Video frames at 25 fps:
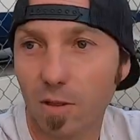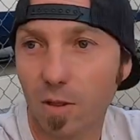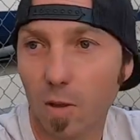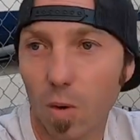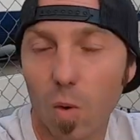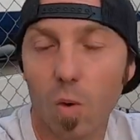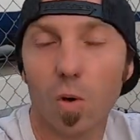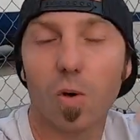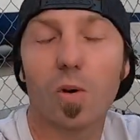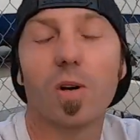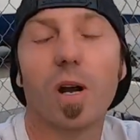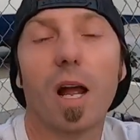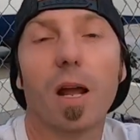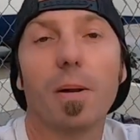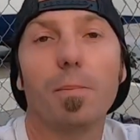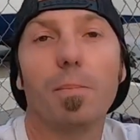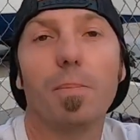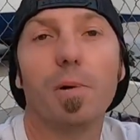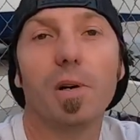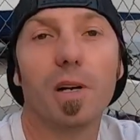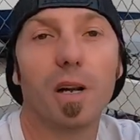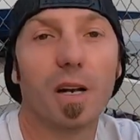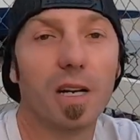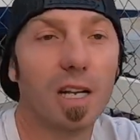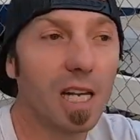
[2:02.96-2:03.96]
the order I
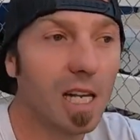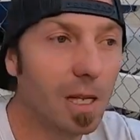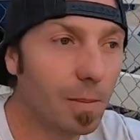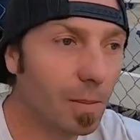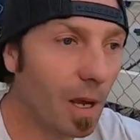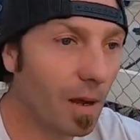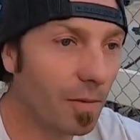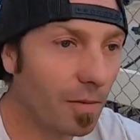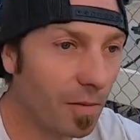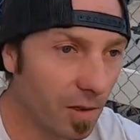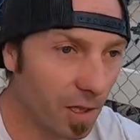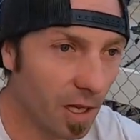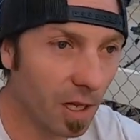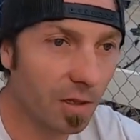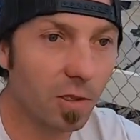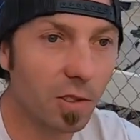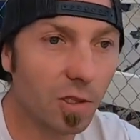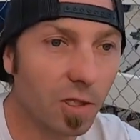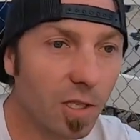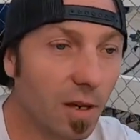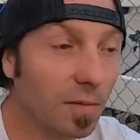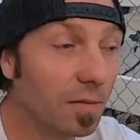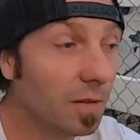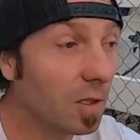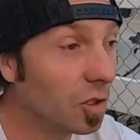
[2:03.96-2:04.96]
put on eBay for the other
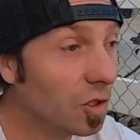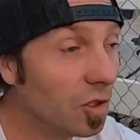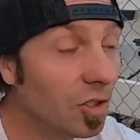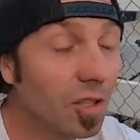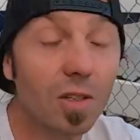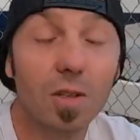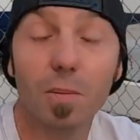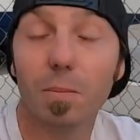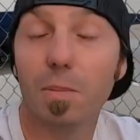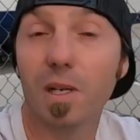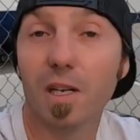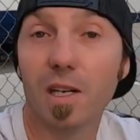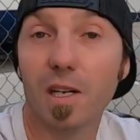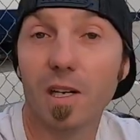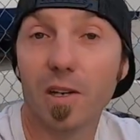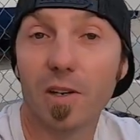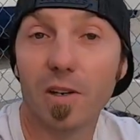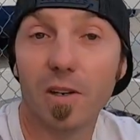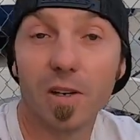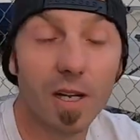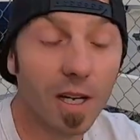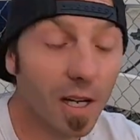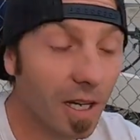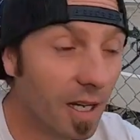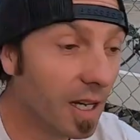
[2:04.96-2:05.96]
stuff that should have been
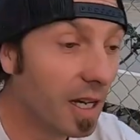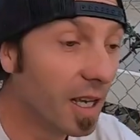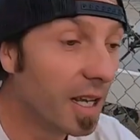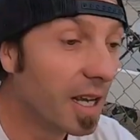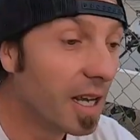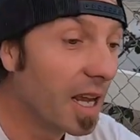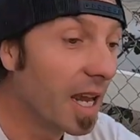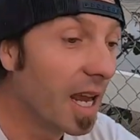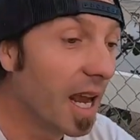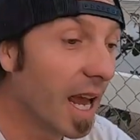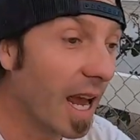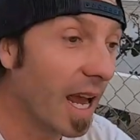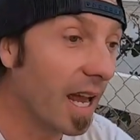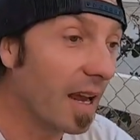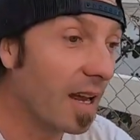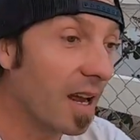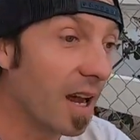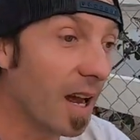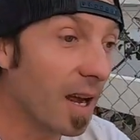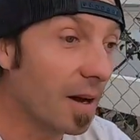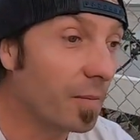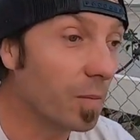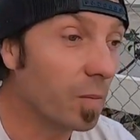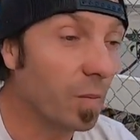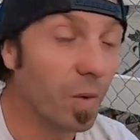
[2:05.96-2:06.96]
here, and
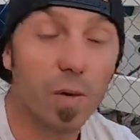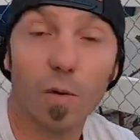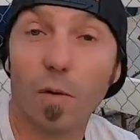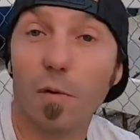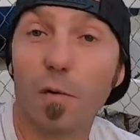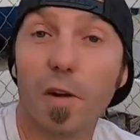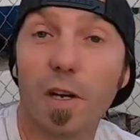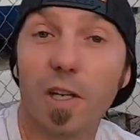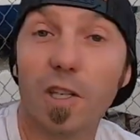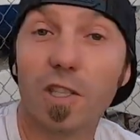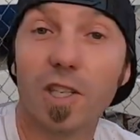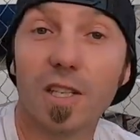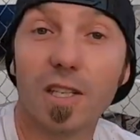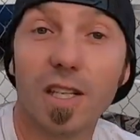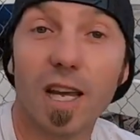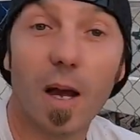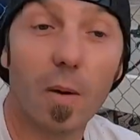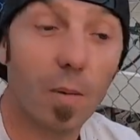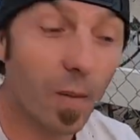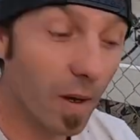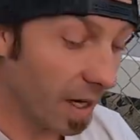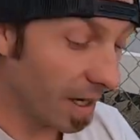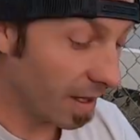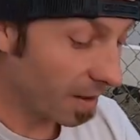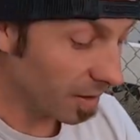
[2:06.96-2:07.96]
we will finish it
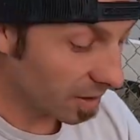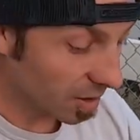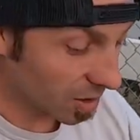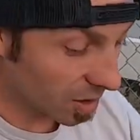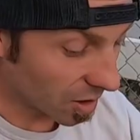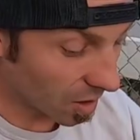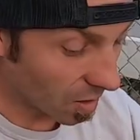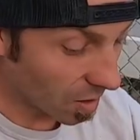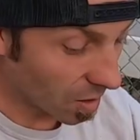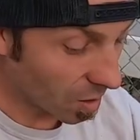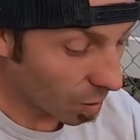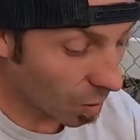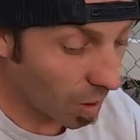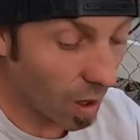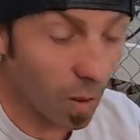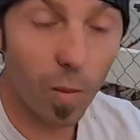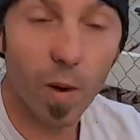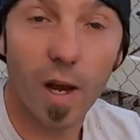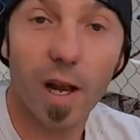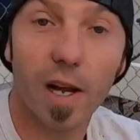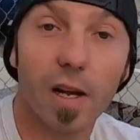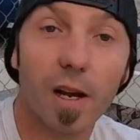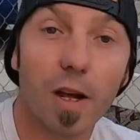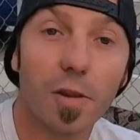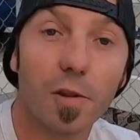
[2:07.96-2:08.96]
that way. So one
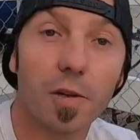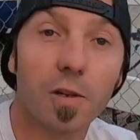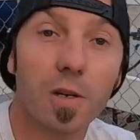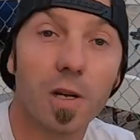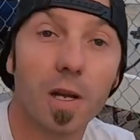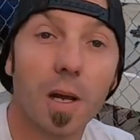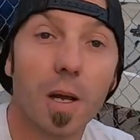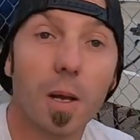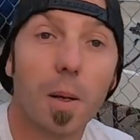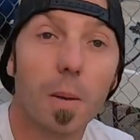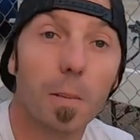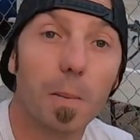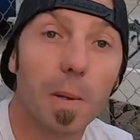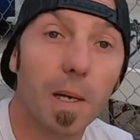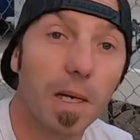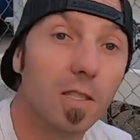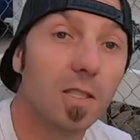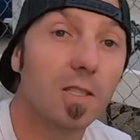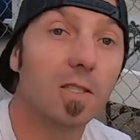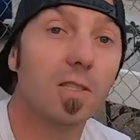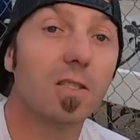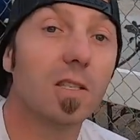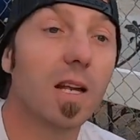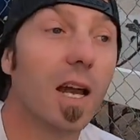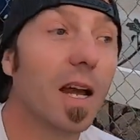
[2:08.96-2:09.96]
way or another,
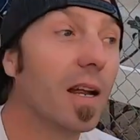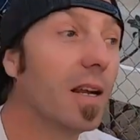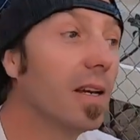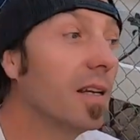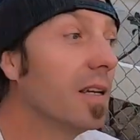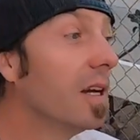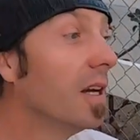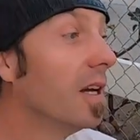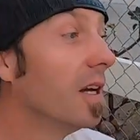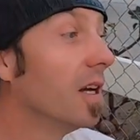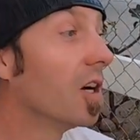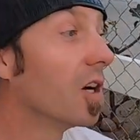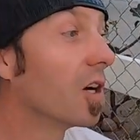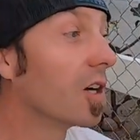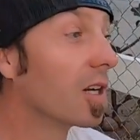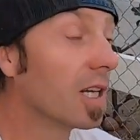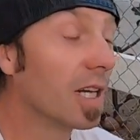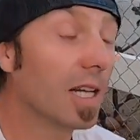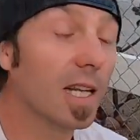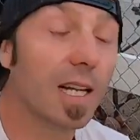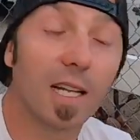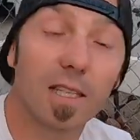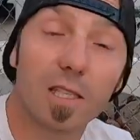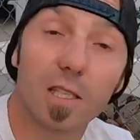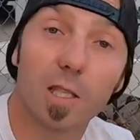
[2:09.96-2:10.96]
Peaches and I are
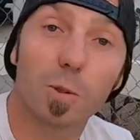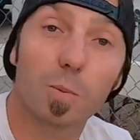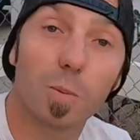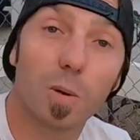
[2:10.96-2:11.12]
gonna get this